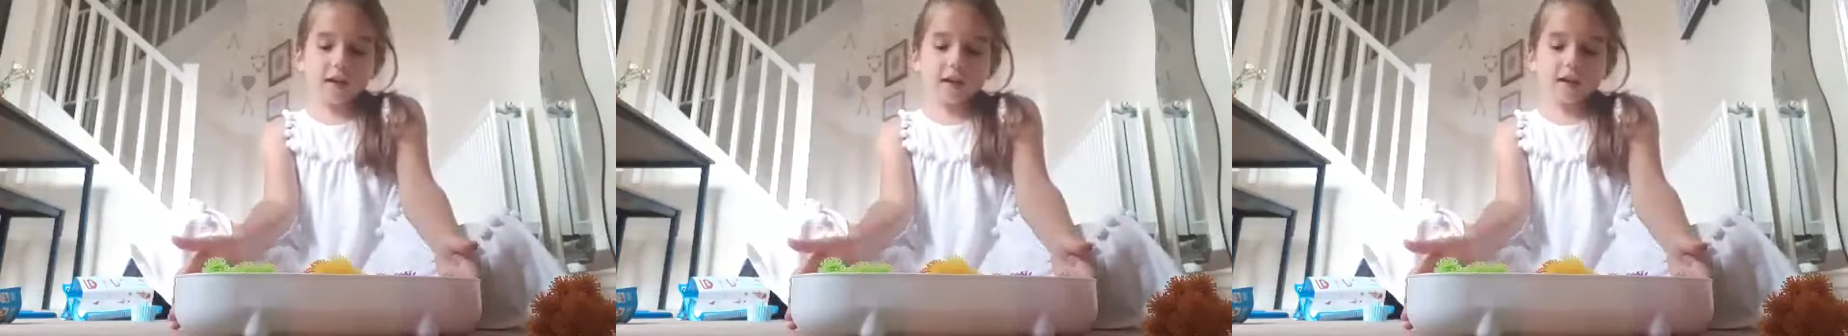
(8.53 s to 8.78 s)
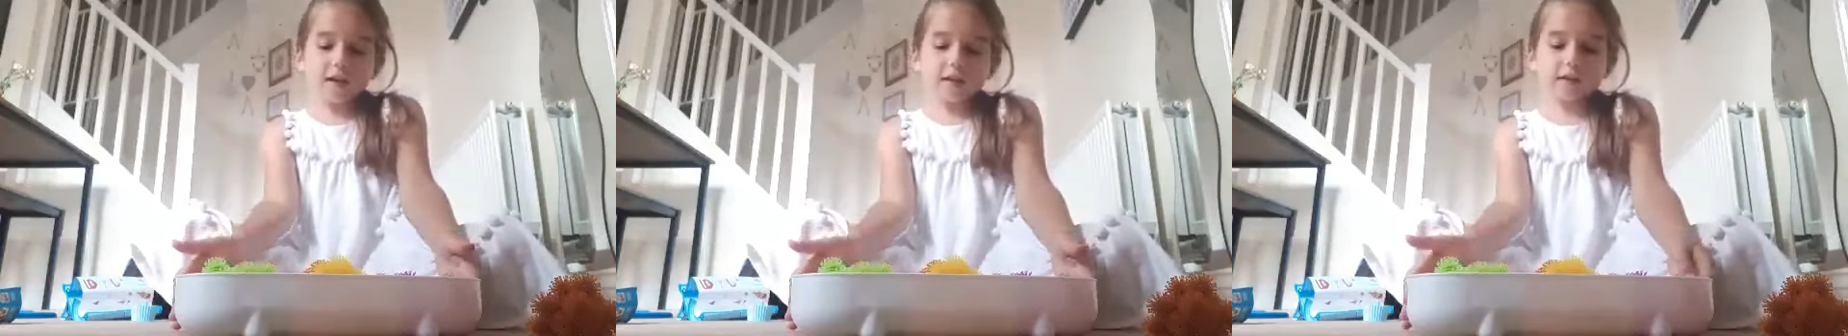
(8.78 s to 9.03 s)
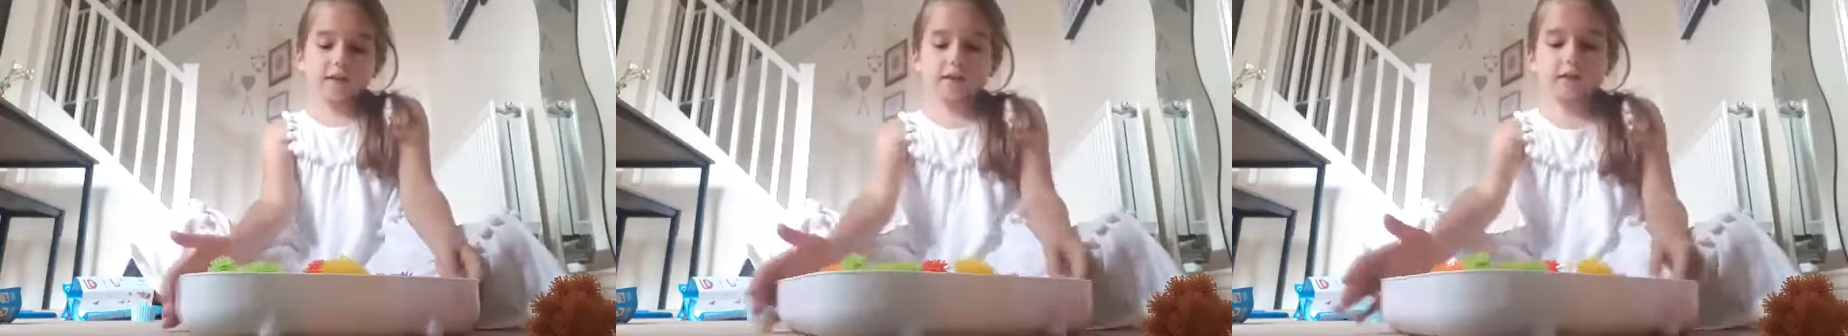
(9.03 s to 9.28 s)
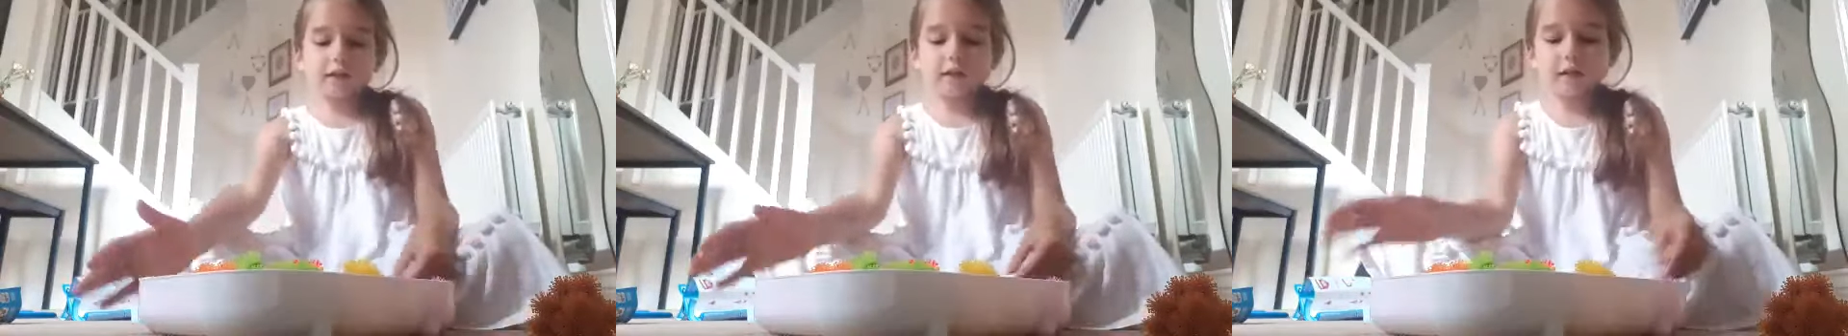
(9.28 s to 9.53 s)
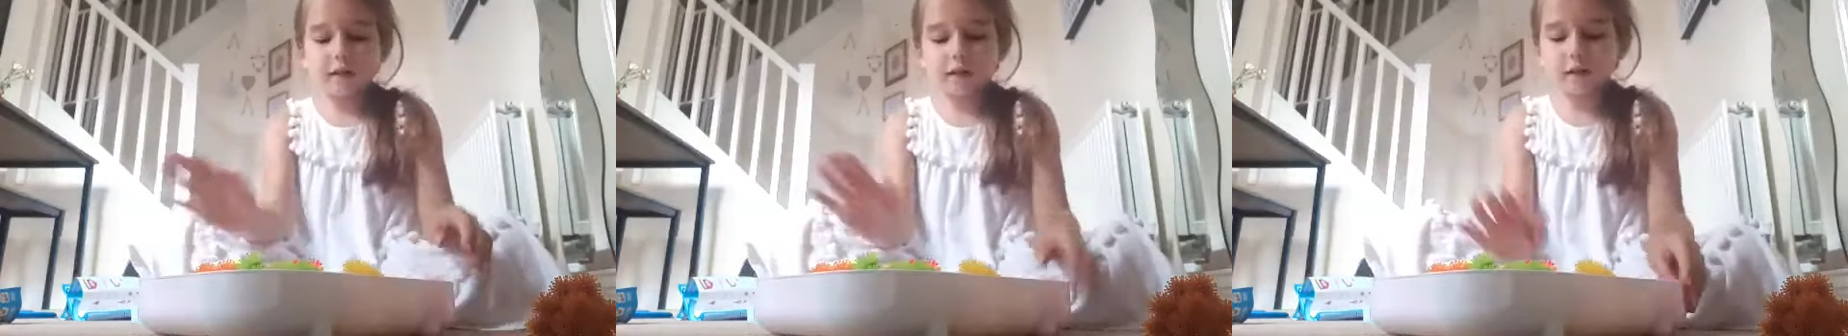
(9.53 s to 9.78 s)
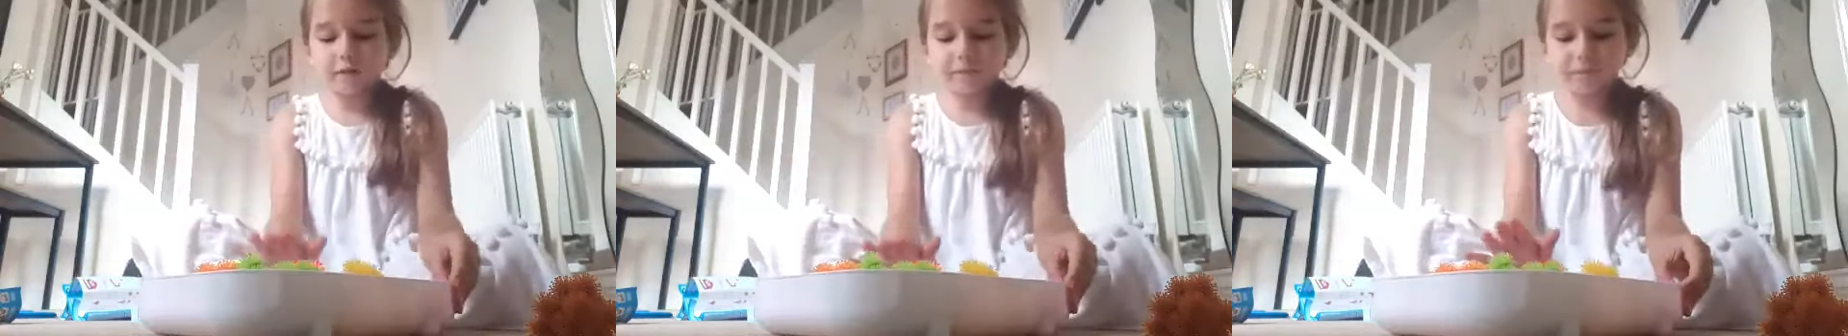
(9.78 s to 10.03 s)
is
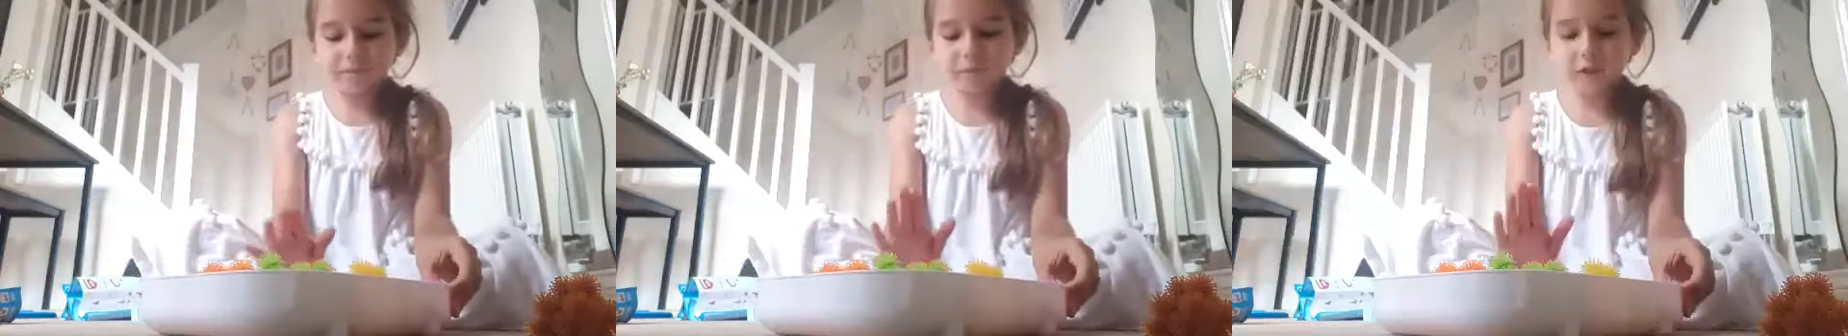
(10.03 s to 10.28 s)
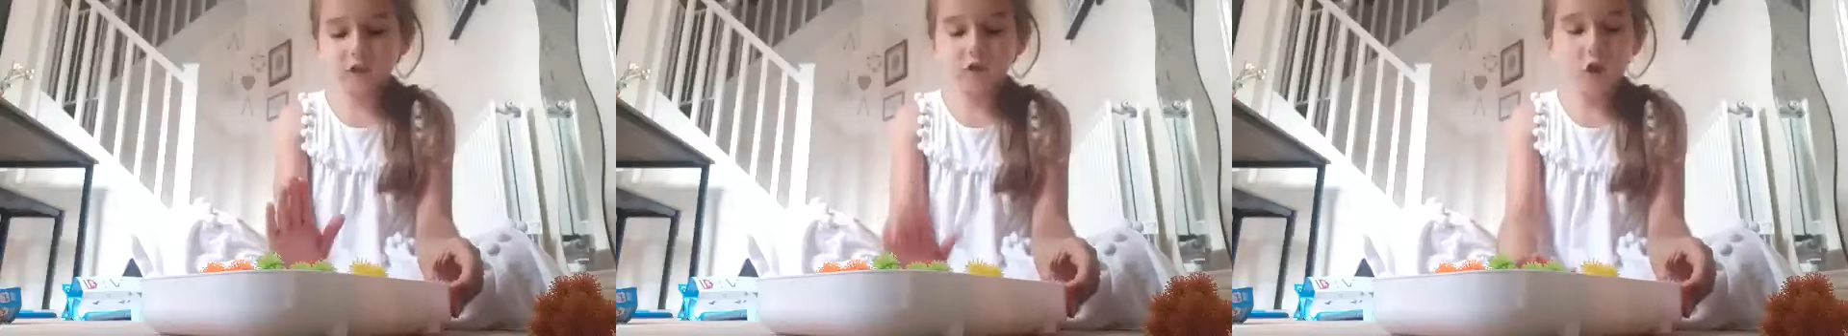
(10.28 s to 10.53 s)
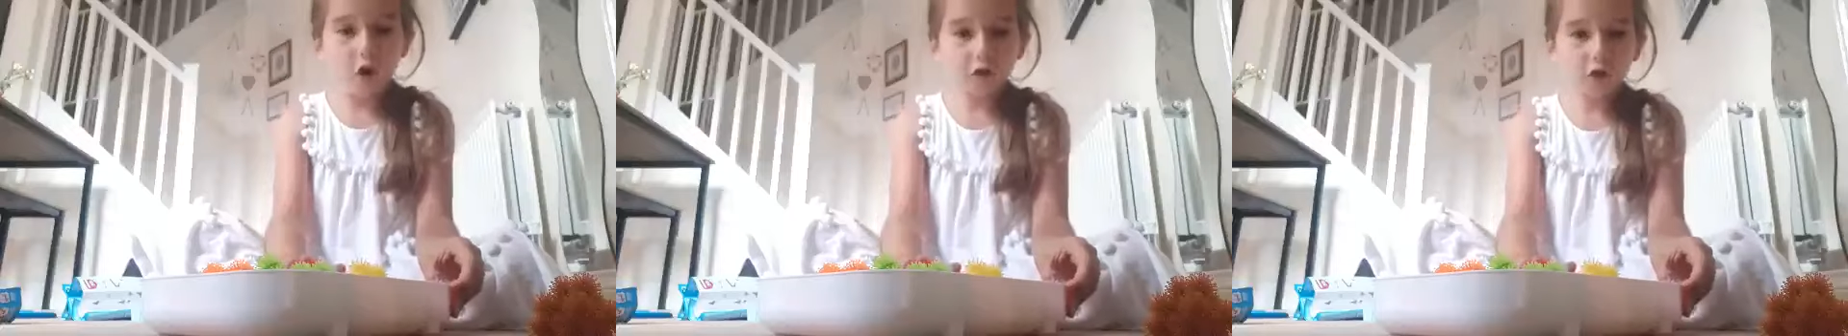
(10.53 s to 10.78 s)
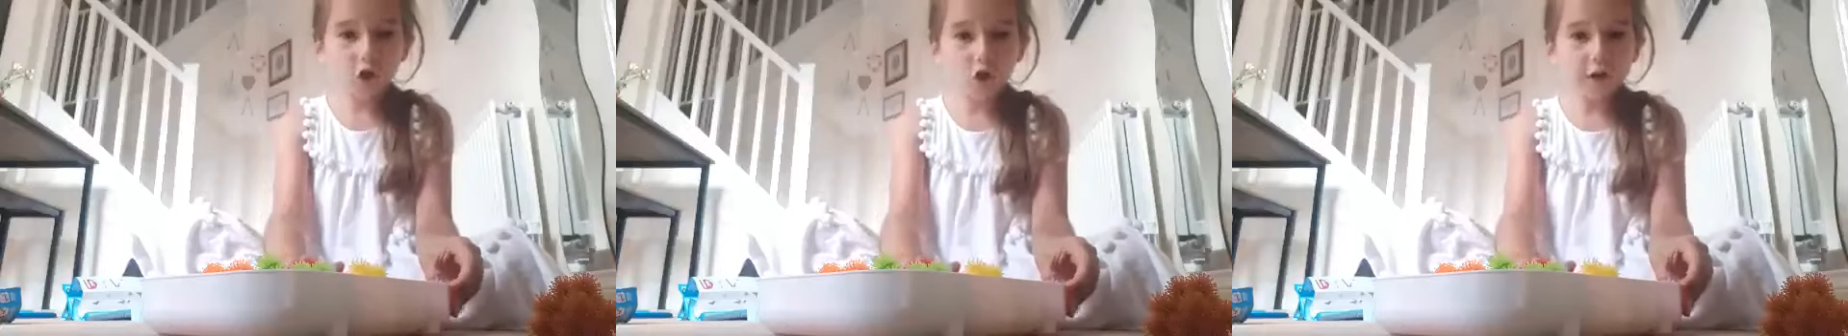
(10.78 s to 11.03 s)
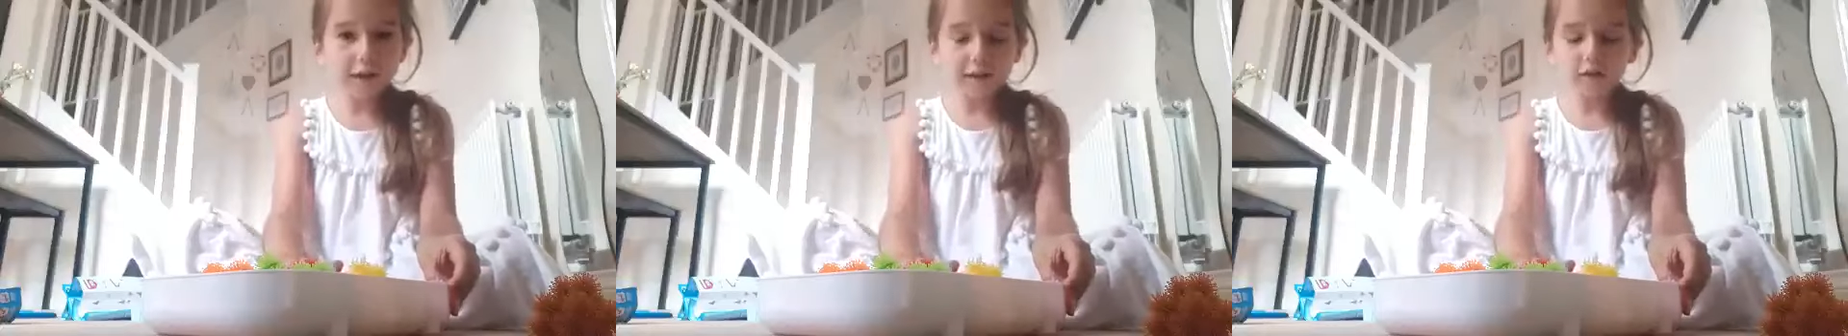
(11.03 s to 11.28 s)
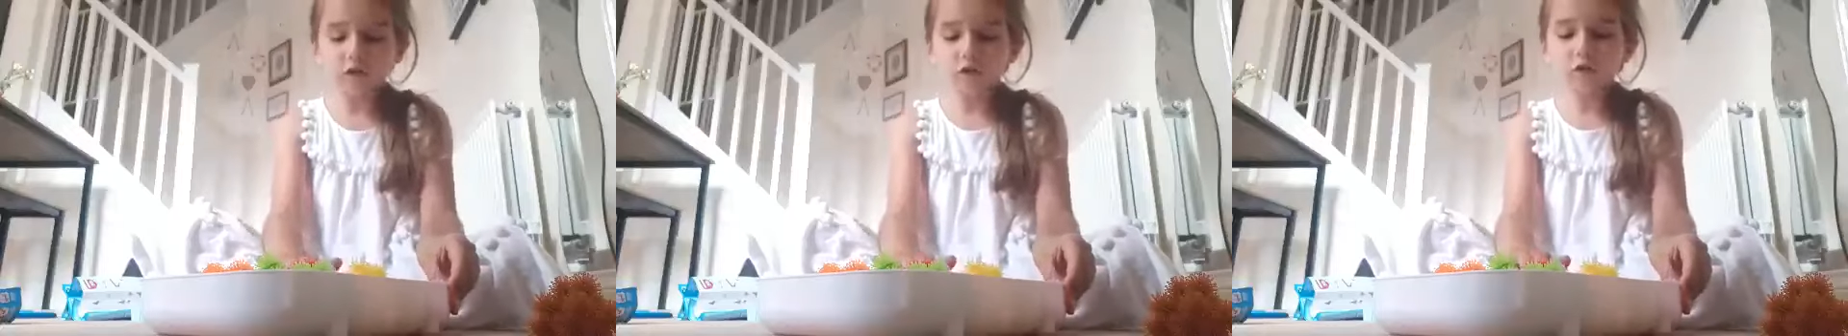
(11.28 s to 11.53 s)
um, On The Go
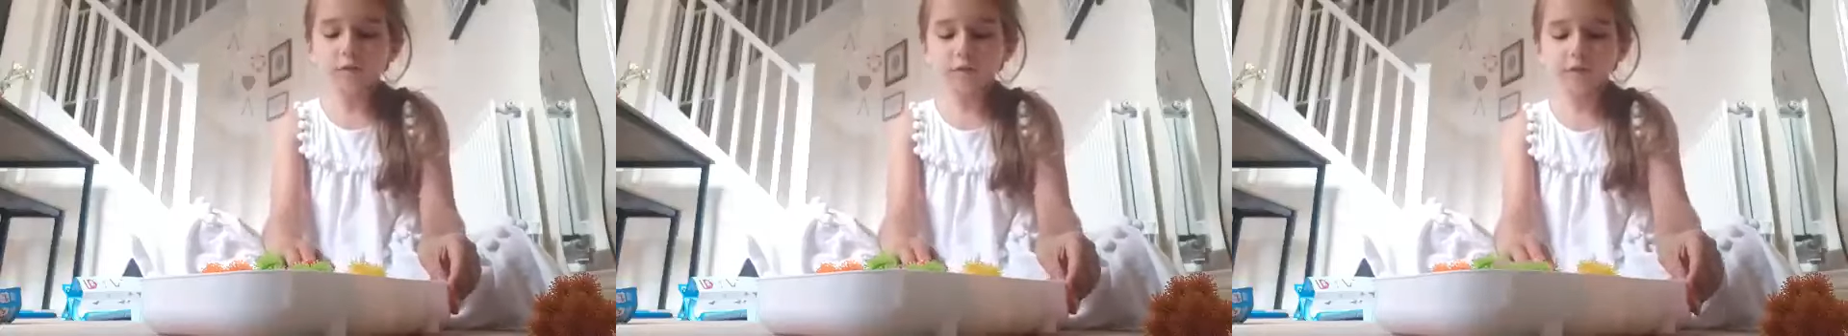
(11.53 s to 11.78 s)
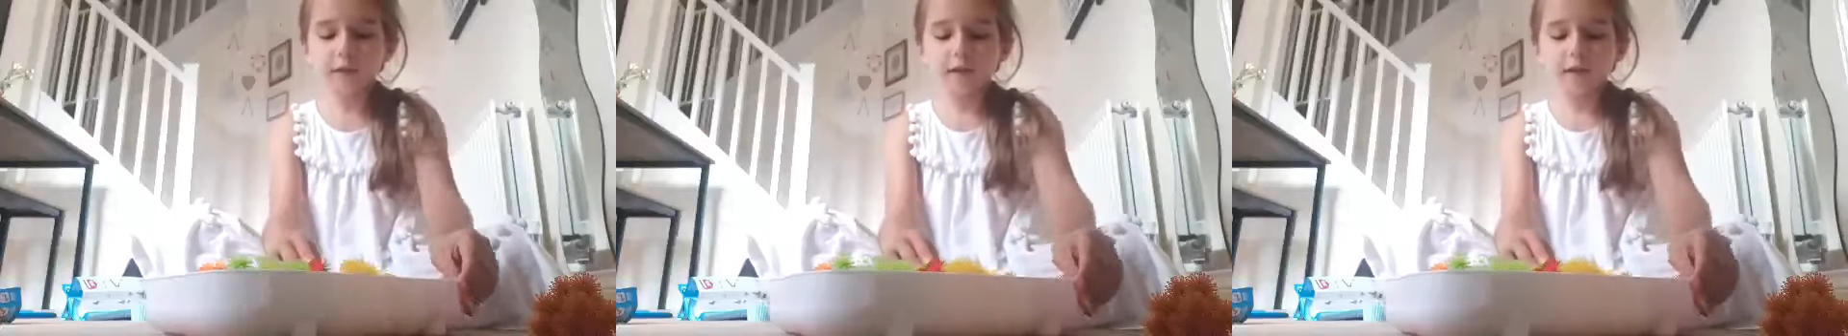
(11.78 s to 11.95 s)
Easel